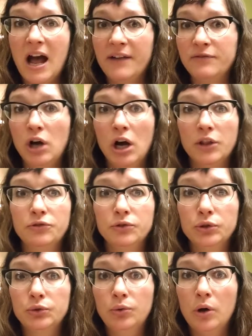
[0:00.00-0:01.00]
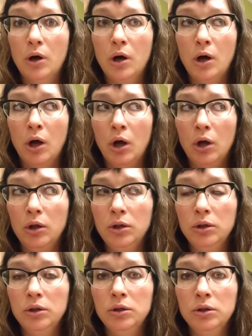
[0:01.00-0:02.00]
I've gone through
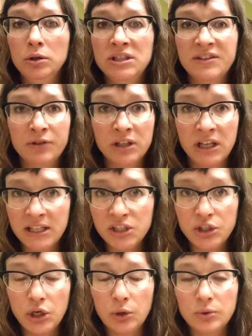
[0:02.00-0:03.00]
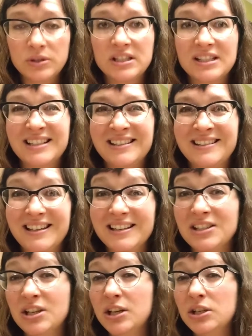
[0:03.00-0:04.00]
all different kinds of totes to
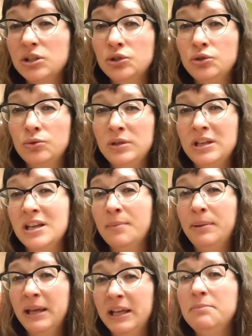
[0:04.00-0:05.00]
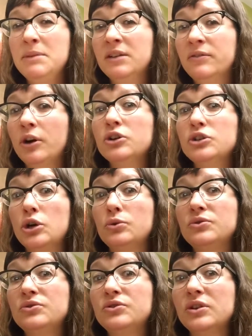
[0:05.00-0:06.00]
get to the epitome of art
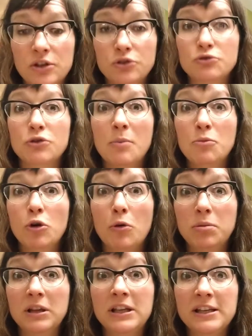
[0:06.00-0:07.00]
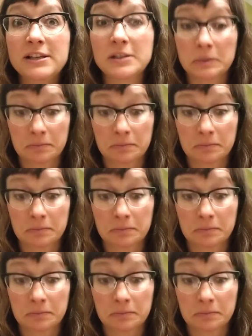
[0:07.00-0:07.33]
totes. Drum roll, please.